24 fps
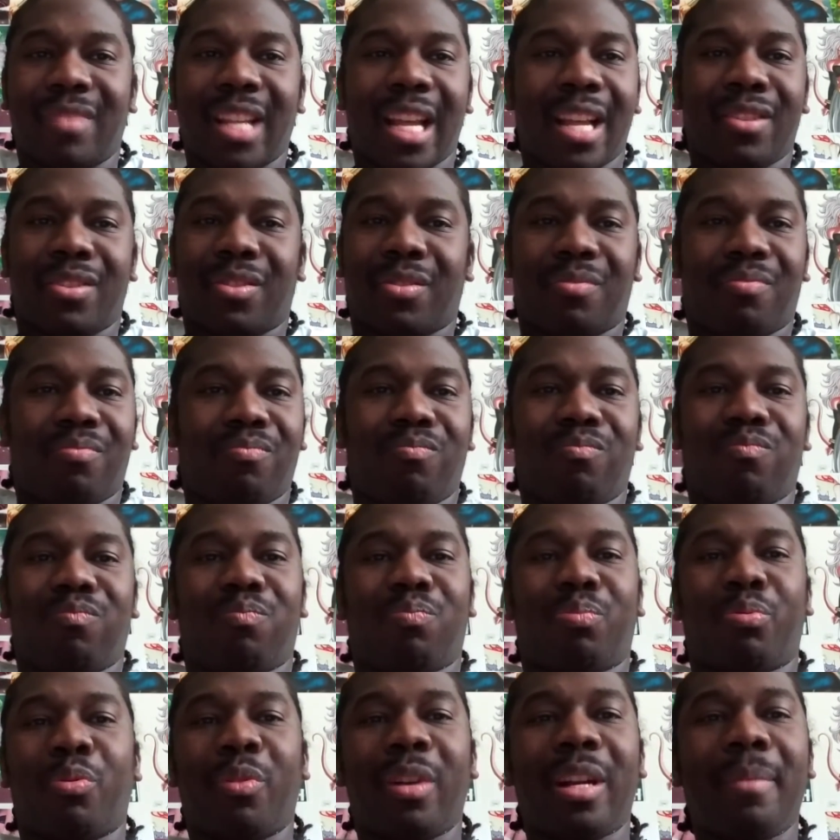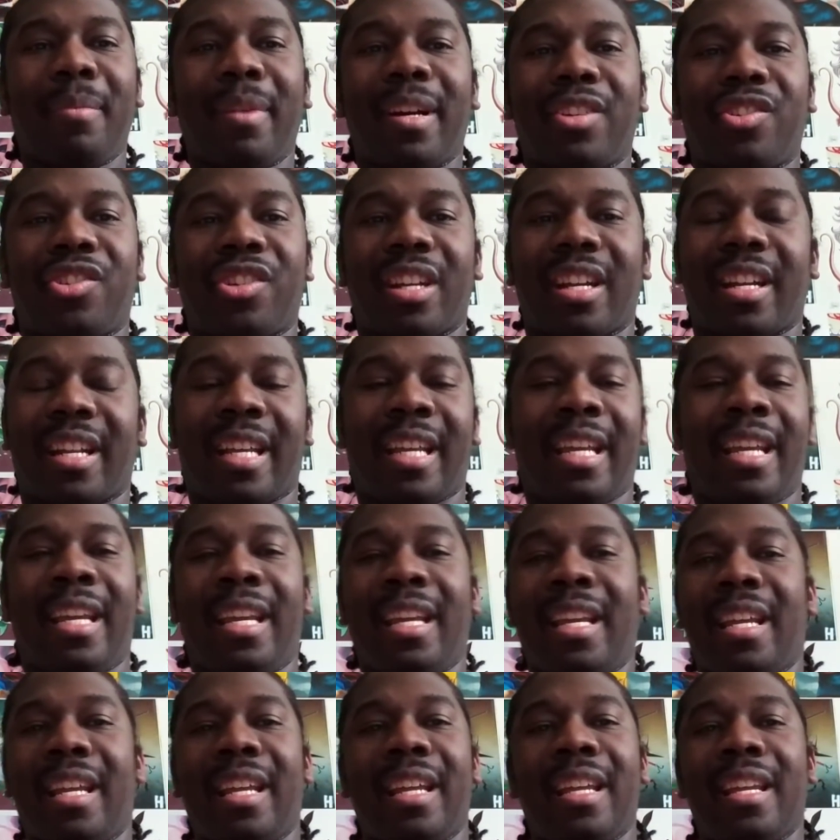That's pretty much it.
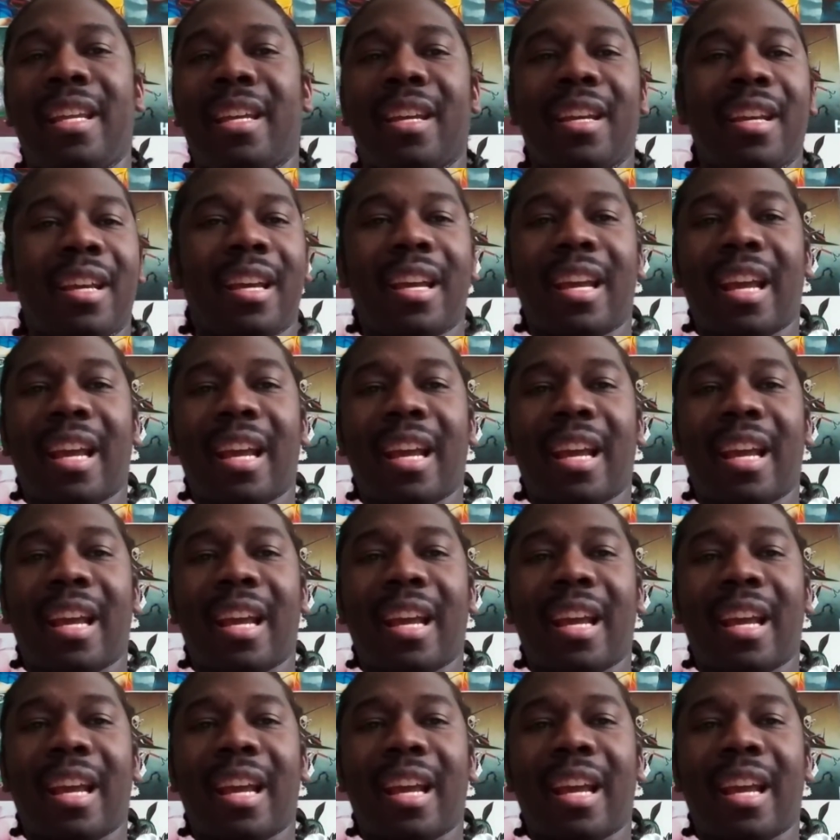He